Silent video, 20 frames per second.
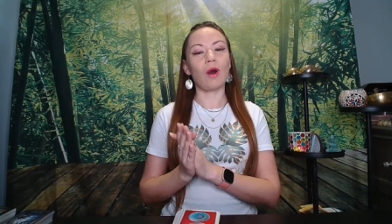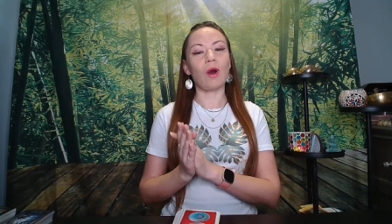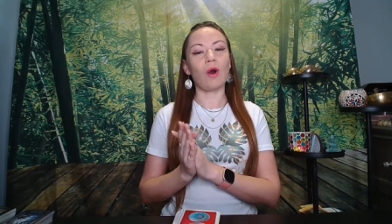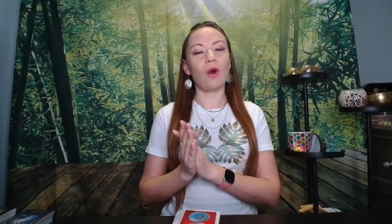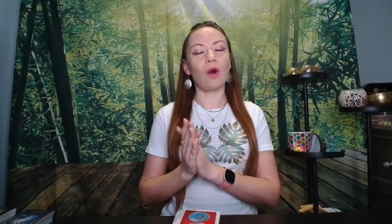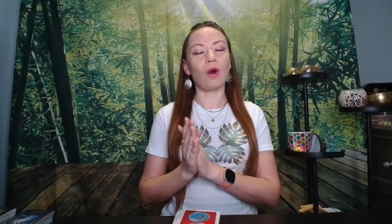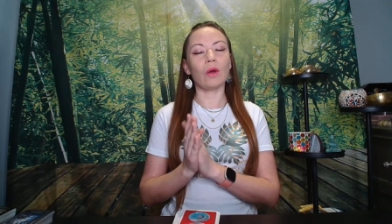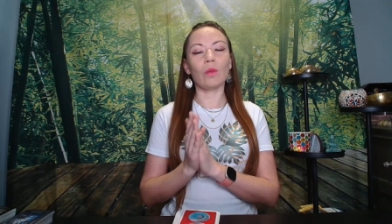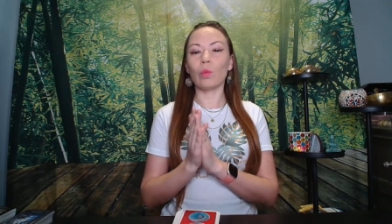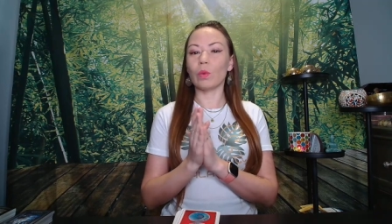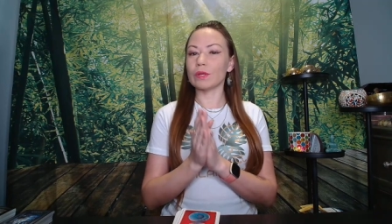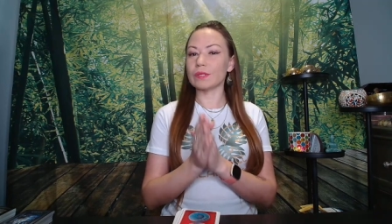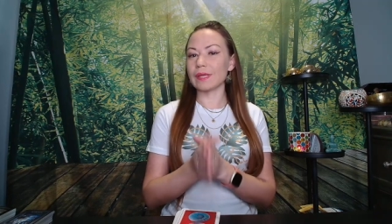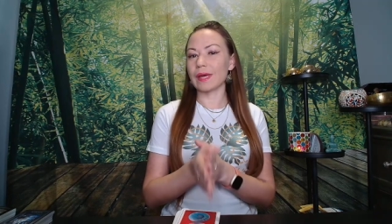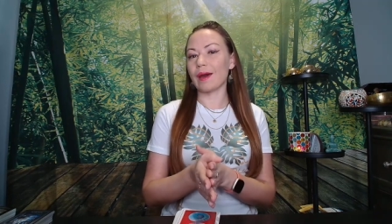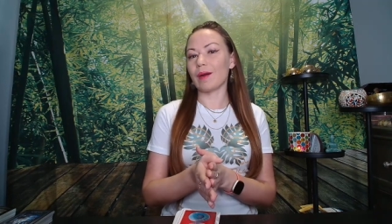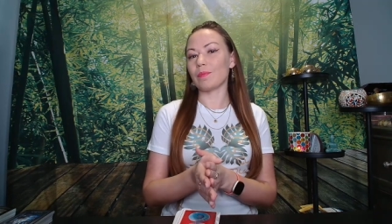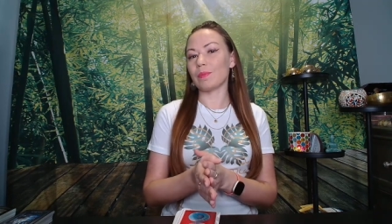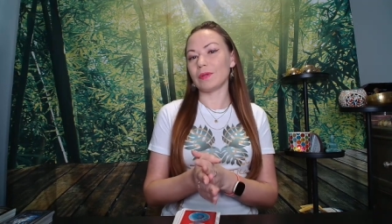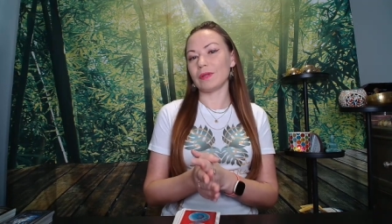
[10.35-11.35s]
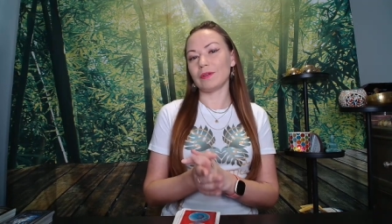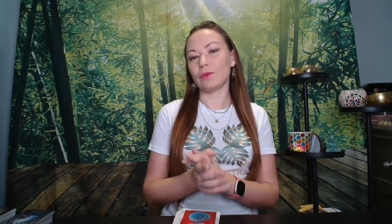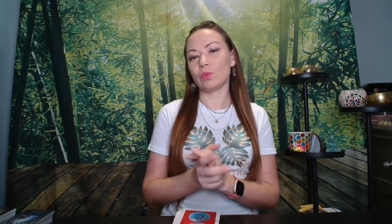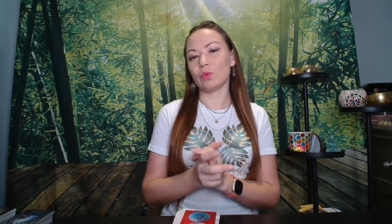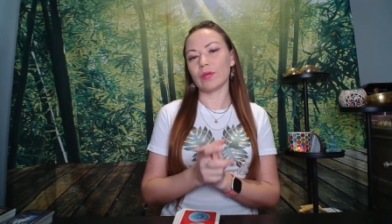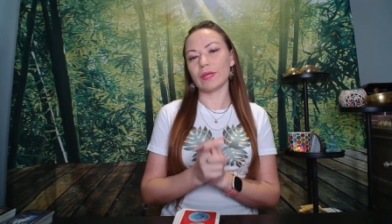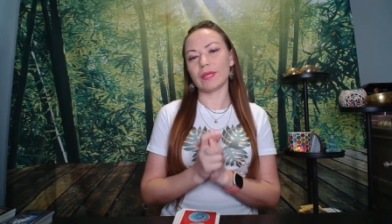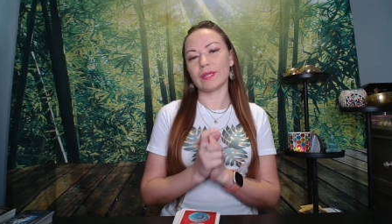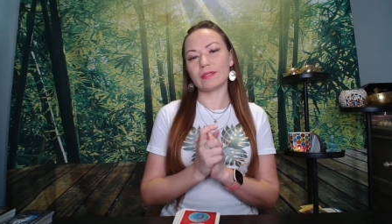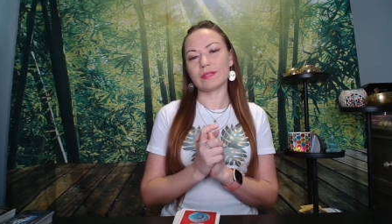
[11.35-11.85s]
on what's happening
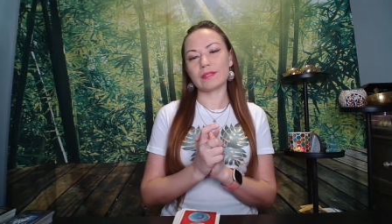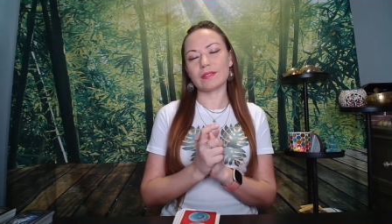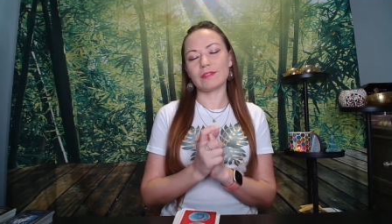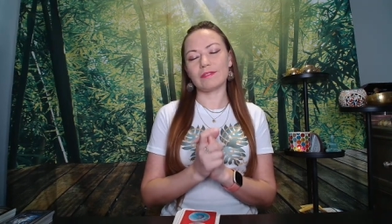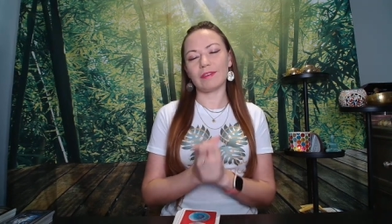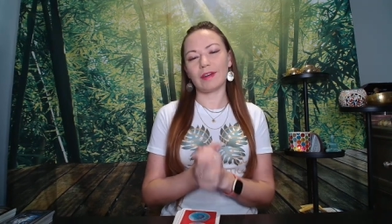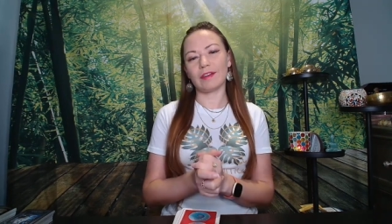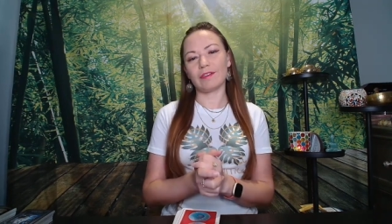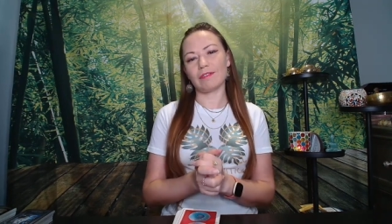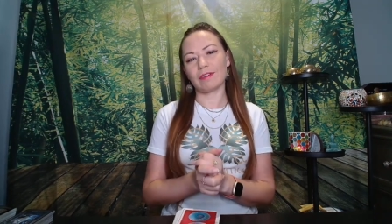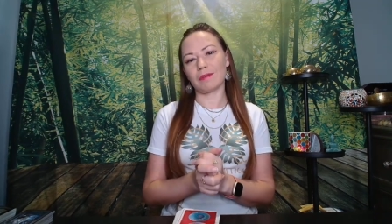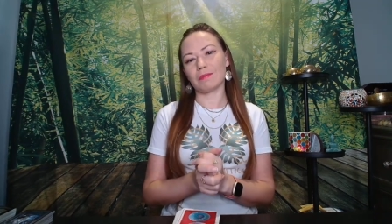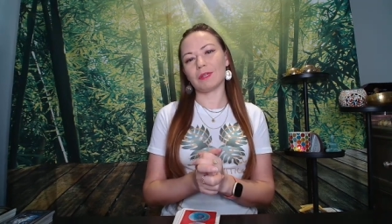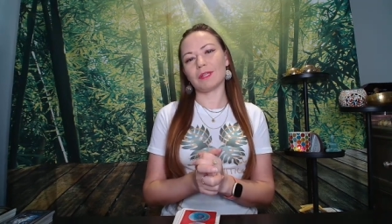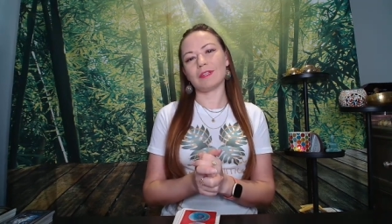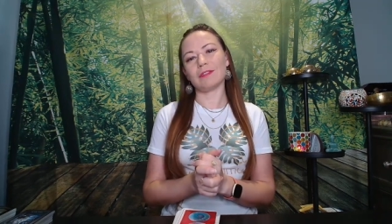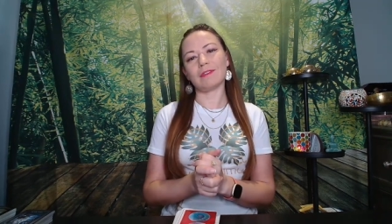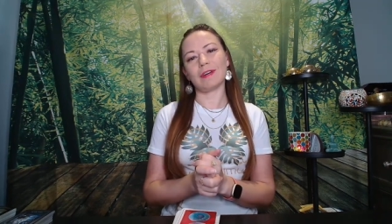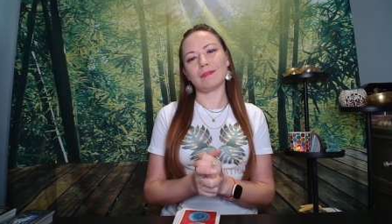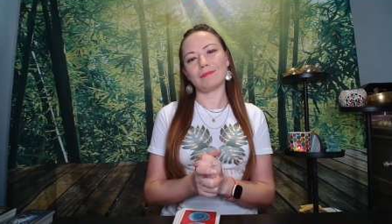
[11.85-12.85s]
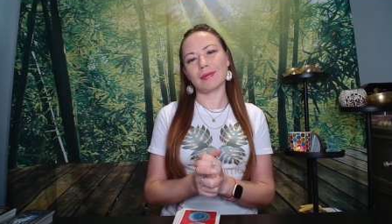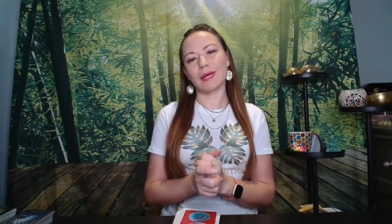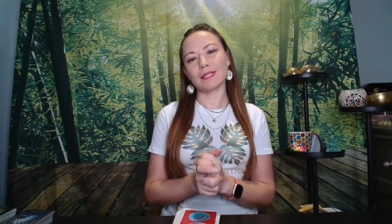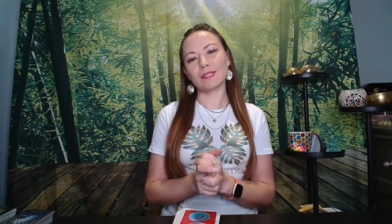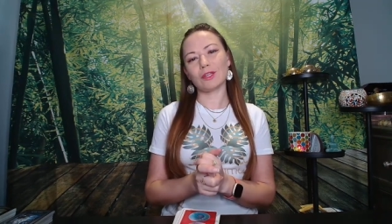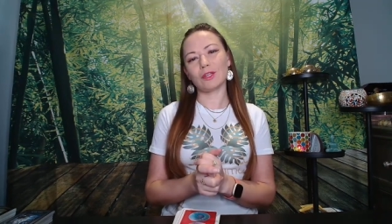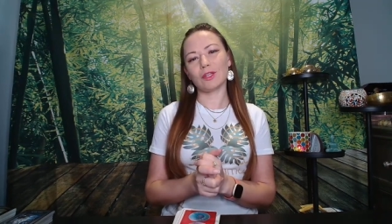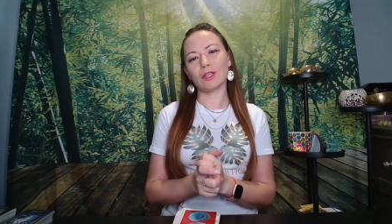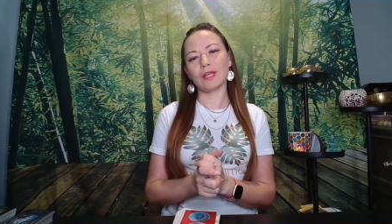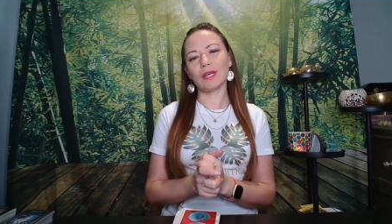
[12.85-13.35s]
with Divine Feminine, Divine
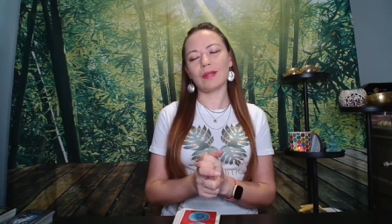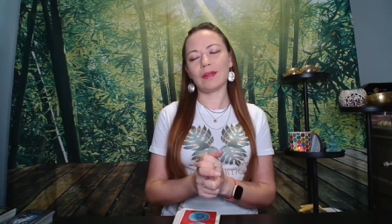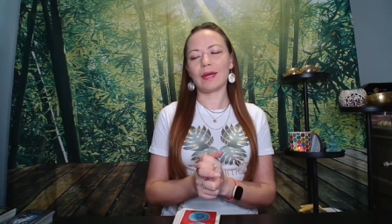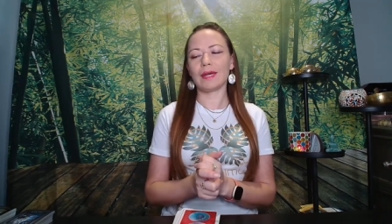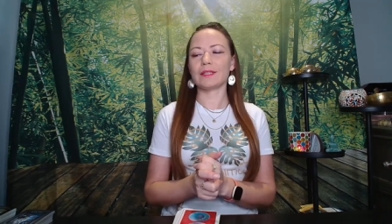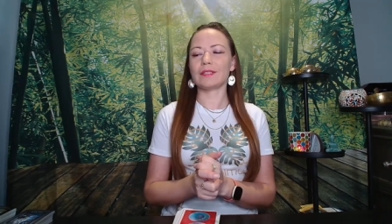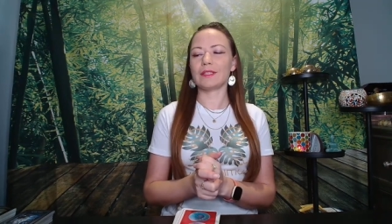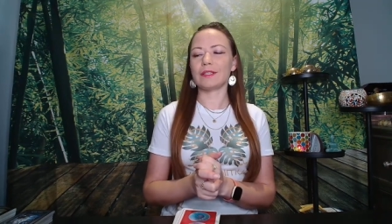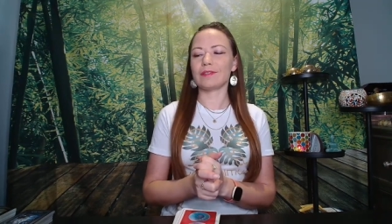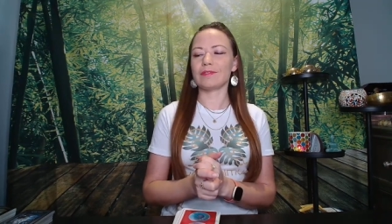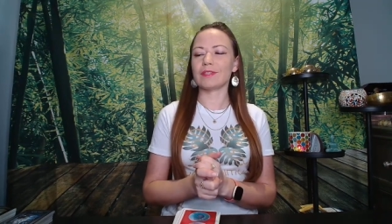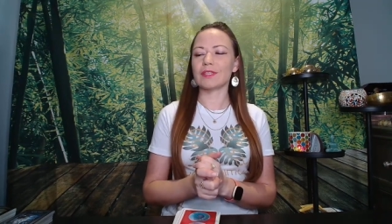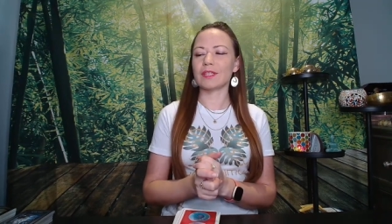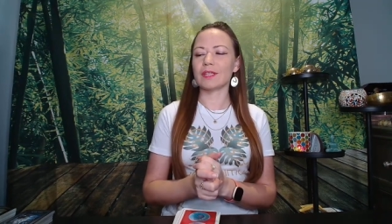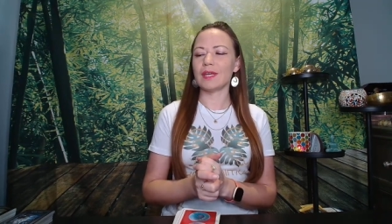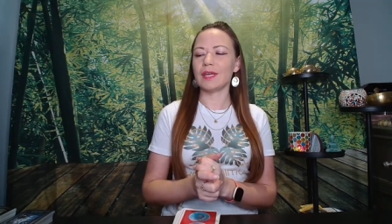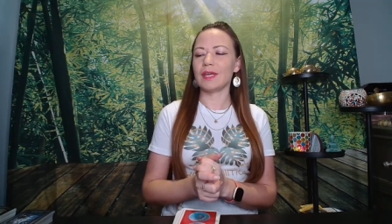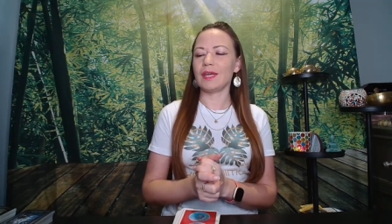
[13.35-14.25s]
Masculine collectives,